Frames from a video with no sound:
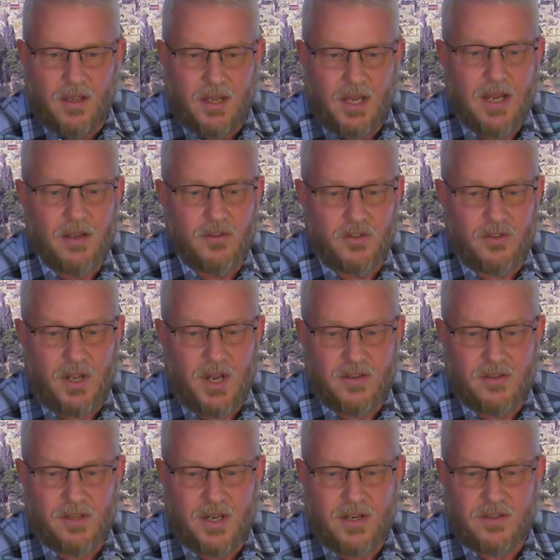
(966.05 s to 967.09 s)
English
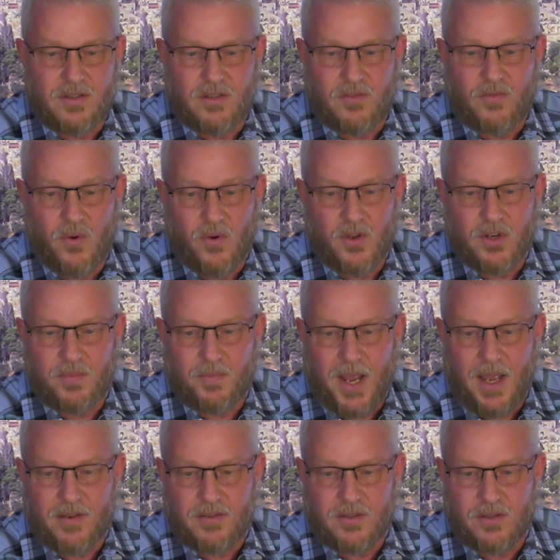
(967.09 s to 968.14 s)
translations for this
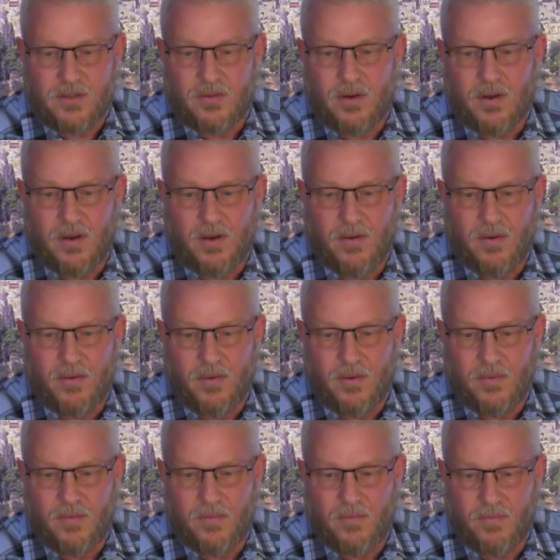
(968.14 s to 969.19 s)
passage
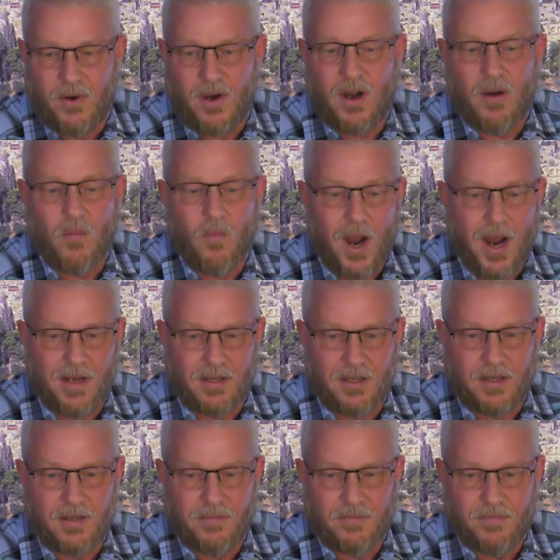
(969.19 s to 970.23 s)
vary
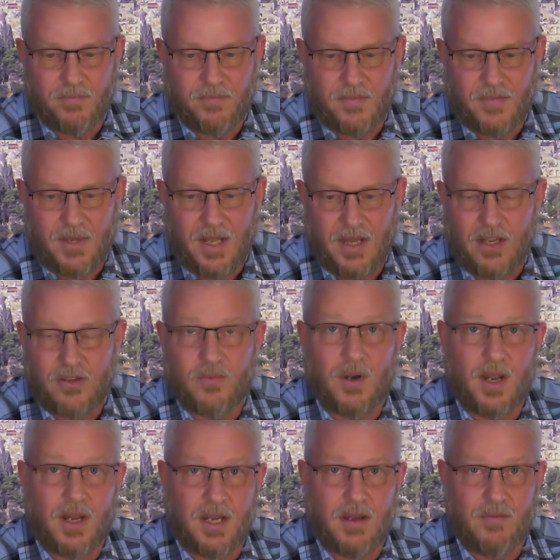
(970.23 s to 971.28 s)
widely, and that's
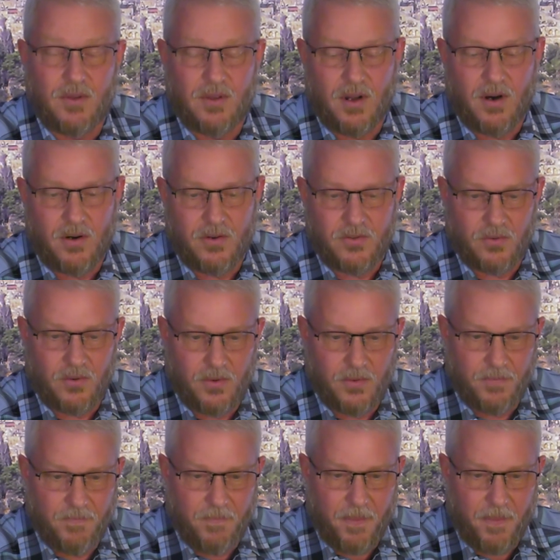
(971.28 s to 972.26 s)
why I gave you the Art Scroll.